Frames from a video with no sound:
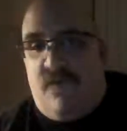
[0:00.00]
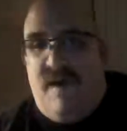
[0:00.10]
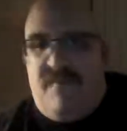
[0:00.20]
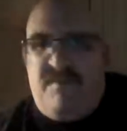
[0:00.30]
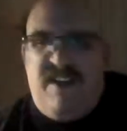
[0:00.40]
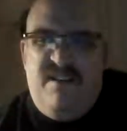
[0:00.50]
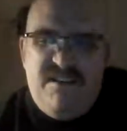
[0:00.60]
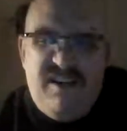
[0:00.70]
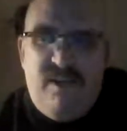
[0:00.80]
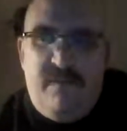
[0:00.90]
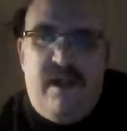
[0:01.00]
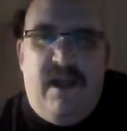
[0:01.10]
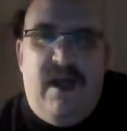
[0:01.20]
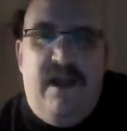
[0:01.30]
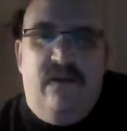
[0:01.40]
the ramp up time's a little bit
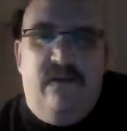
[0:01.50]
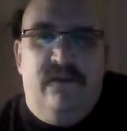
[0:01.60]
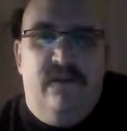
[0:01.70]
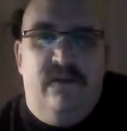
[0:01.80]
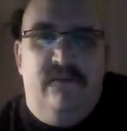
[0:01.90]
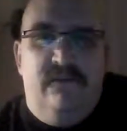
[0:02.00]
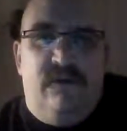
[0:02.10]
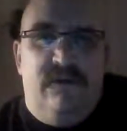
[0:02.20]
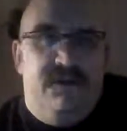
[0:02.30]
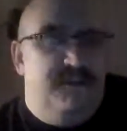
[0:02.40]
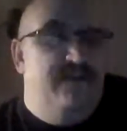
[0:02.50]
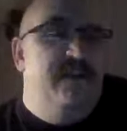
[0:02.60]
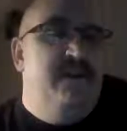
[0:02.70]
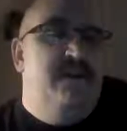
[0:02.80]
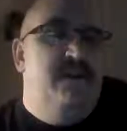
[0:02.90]
high on a
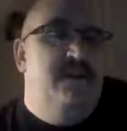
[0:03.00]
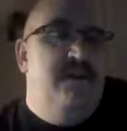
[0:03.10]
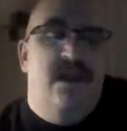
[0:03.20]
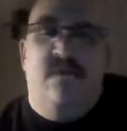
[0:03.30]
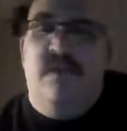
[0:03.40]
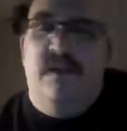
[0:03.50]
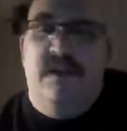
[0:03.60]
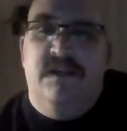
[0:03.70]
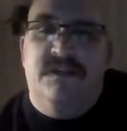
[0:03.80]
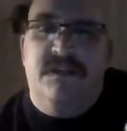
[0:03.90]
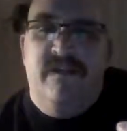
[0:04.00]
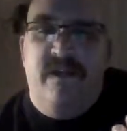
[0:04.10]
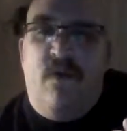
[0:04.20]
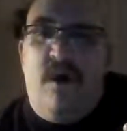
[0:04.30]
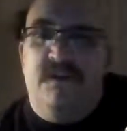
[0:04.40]
70. Yeah, I'm running it at 70
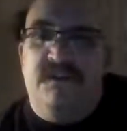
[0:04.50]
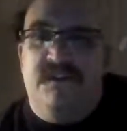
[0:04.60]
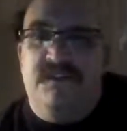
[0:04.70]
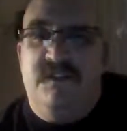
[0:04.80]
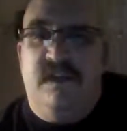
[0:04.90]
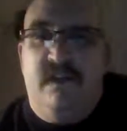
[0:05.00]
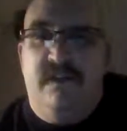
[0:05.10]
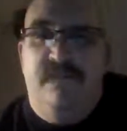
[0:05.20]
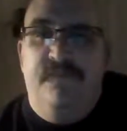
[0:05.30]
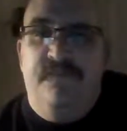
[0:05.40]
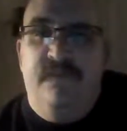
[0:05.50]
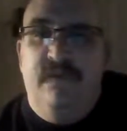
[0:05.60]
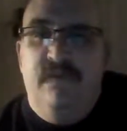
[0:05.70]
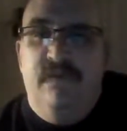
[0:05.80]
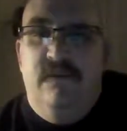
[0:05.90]
watts on a Sigelei.
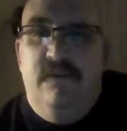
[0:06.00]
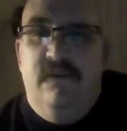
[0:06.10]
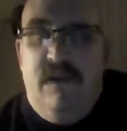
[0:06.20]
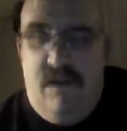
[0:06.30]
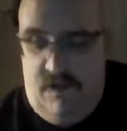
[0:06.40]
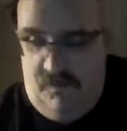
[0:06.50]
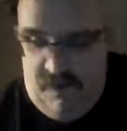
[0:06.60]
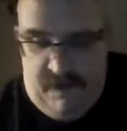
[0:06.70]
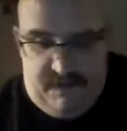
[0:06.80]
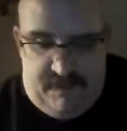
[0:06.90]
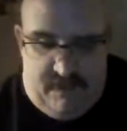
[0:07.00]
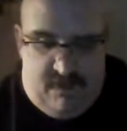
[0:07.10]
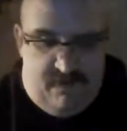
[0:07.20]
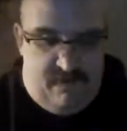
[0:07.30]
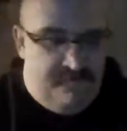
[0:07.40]
But
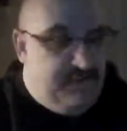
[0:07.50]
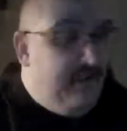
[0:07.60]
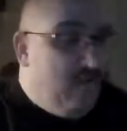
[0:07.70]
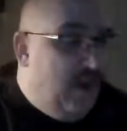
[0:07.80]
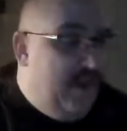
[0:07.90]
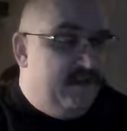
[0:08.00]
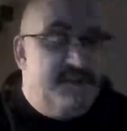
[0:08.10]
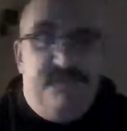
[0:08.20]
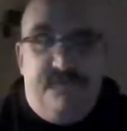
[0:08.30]
flavor wise,